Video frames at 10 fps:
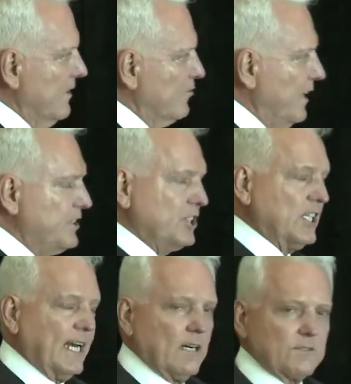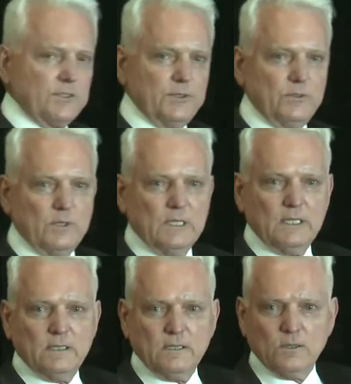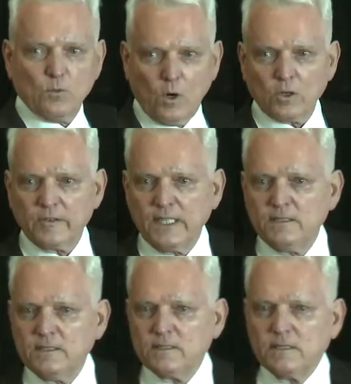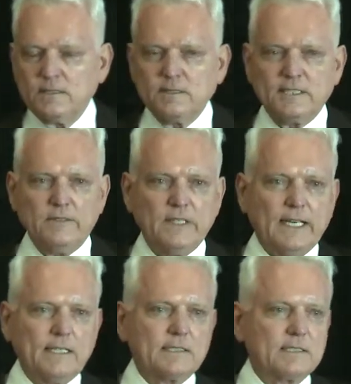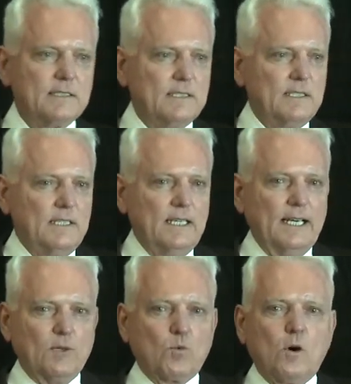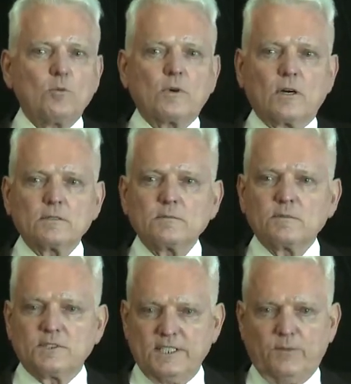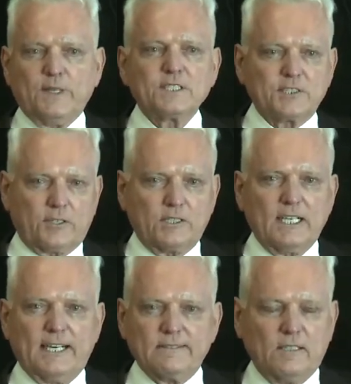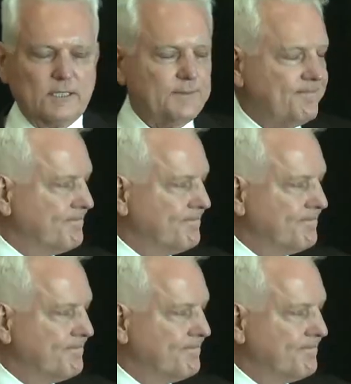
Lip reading: reaching out to Walgreens, CVS, and Walmart to see if we can start a dialogue.